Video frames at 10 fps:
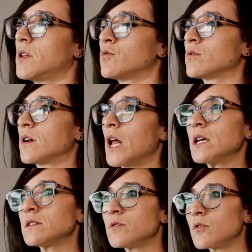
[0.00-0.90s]
the user
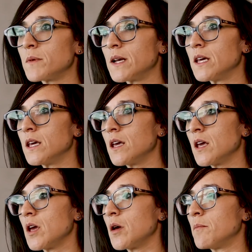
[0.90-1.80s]
likes normally,
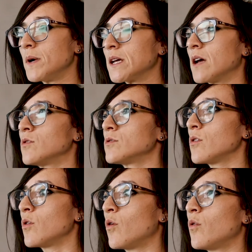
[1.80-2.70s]
but can also
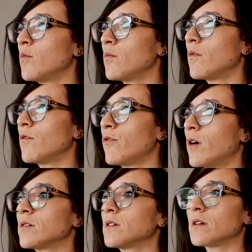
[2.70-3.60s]
go
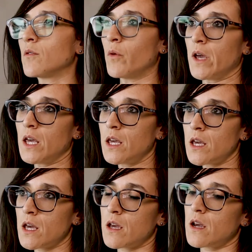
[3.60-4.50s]
further away
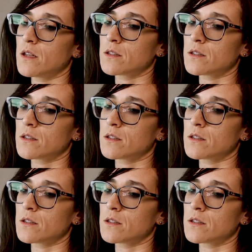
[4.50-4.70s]
and